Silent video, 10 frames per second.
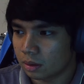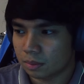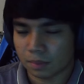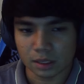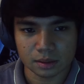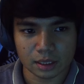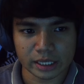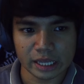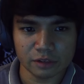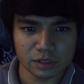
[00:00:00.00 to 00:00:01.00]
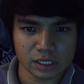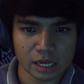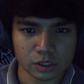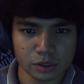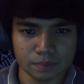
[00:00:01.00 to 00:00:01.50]
But at the end of this
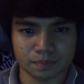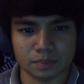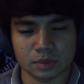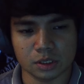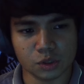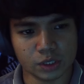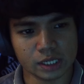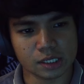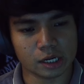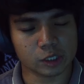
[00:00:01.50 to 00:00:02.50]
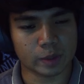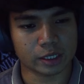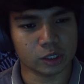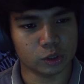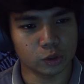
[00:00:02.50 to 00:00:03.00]
lesson, the students are
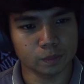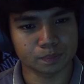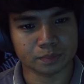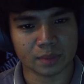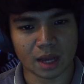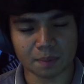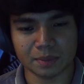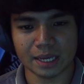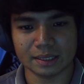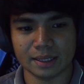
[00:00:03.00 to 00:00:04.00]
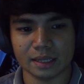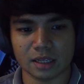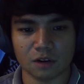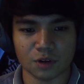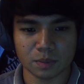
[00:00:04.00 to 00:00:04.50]
expected to update data
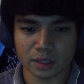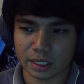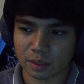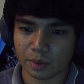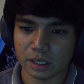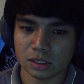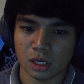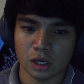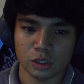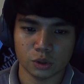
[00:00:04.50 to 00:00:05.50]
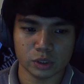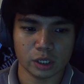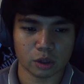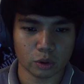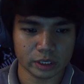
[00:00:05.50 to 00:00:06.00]
from the database using
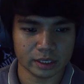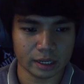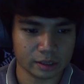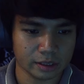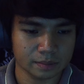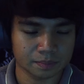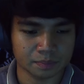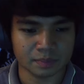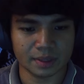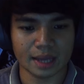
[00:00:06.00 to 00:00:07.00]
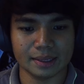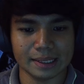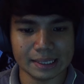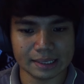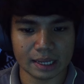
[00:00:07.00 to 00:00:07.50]
CodeIgniter, then
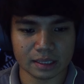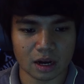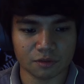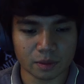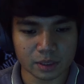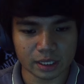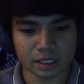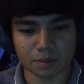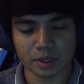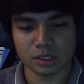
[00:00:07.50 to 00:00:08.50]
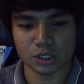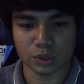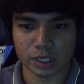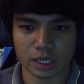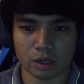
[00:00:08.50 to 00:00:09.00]
delete data from the database
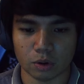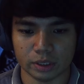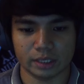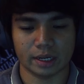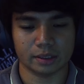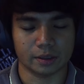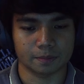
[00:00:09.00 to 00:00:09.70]
using CodeIgniter.